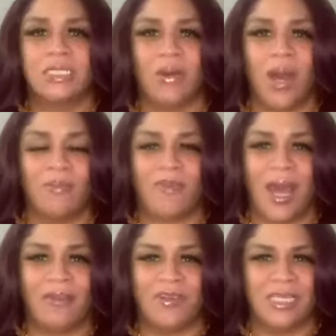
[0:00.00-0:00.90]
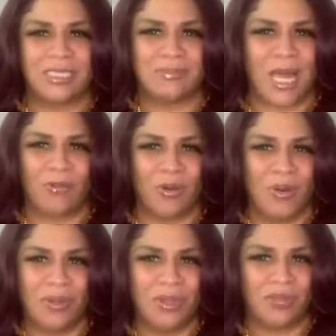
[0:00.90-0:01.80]
So Fallon Felicia's like, well,
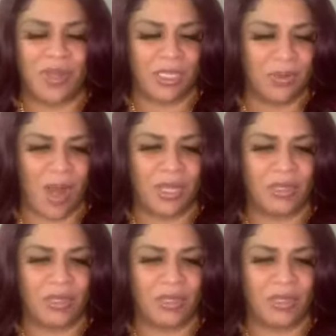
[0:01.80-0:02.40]
who do you think you are?